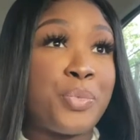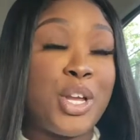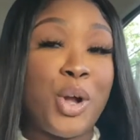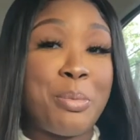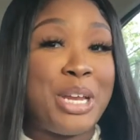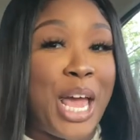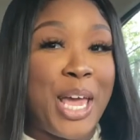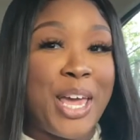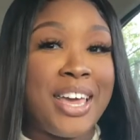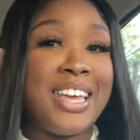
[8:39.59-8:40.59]
you're be
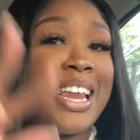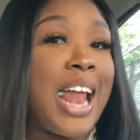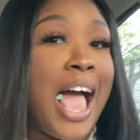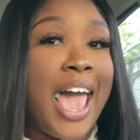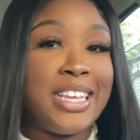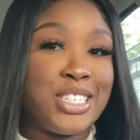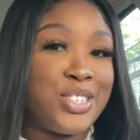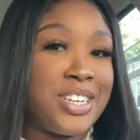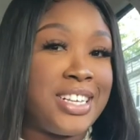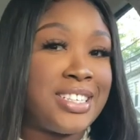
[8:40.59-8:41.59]
dating, and I hate the
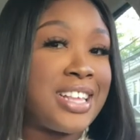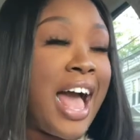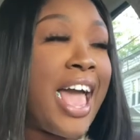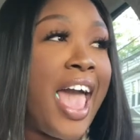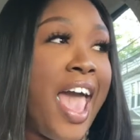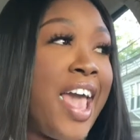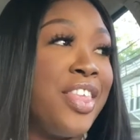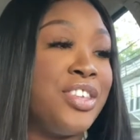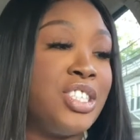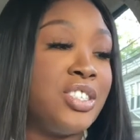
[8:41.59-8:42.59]
streets. I
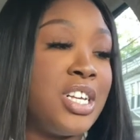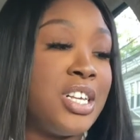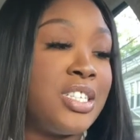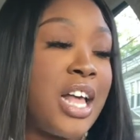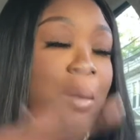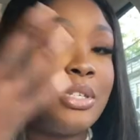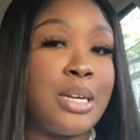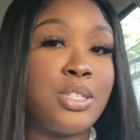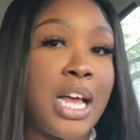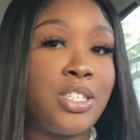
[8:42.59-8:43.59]

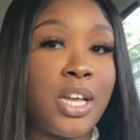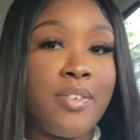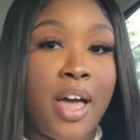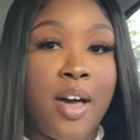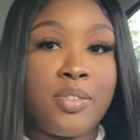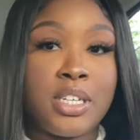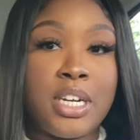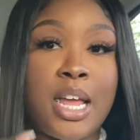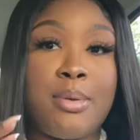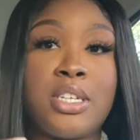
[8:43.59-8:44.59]
should have given y'all an outfit
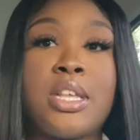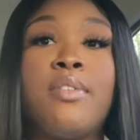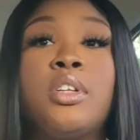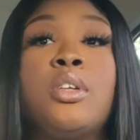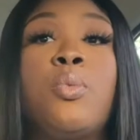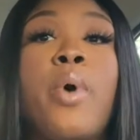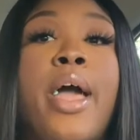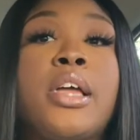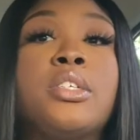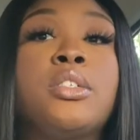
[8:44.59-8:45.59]
today, but I just have on the
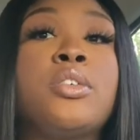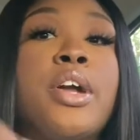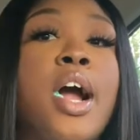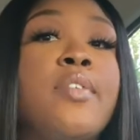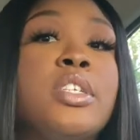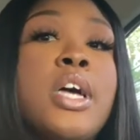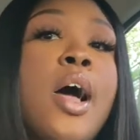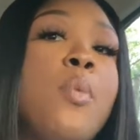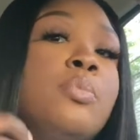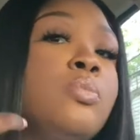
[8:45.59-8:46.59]
white Lori Harvey
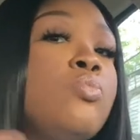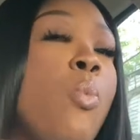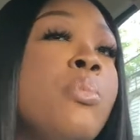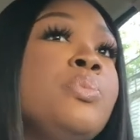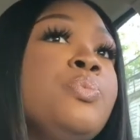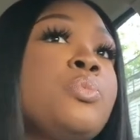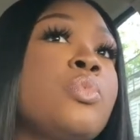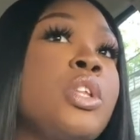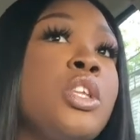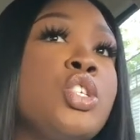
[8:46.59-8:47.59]
top,
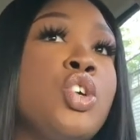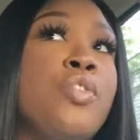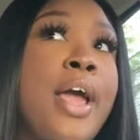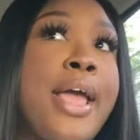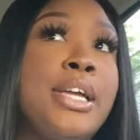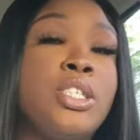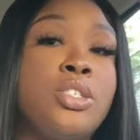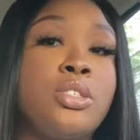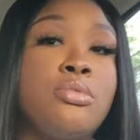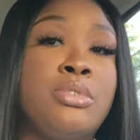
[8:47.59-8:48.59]
this
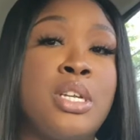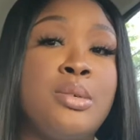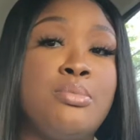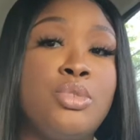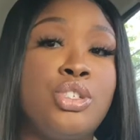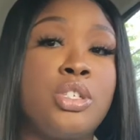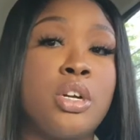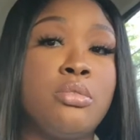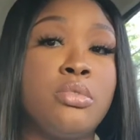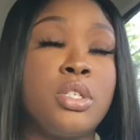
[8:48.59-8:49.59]
grayish denim
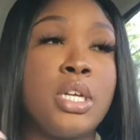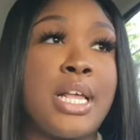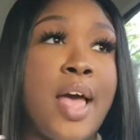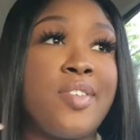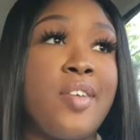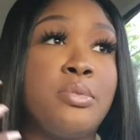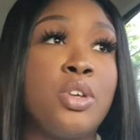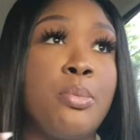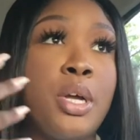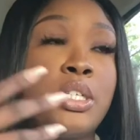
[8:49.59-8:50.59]
shirt, because I have to have
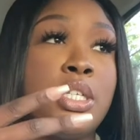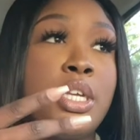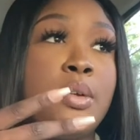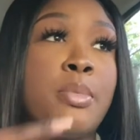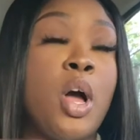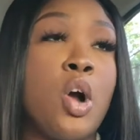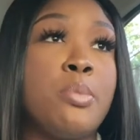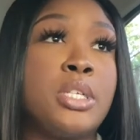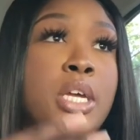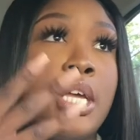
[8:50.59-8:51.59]
something on my sleeve, my
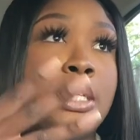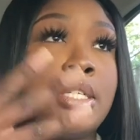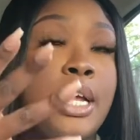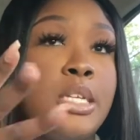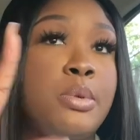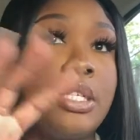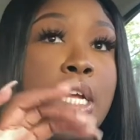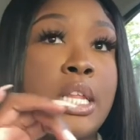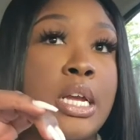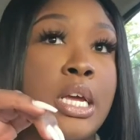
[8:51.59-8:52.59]
arms. Like, it's nice, but it's
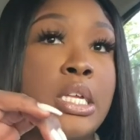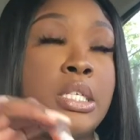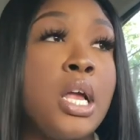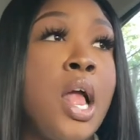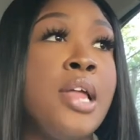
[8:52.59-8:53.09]
not that nice.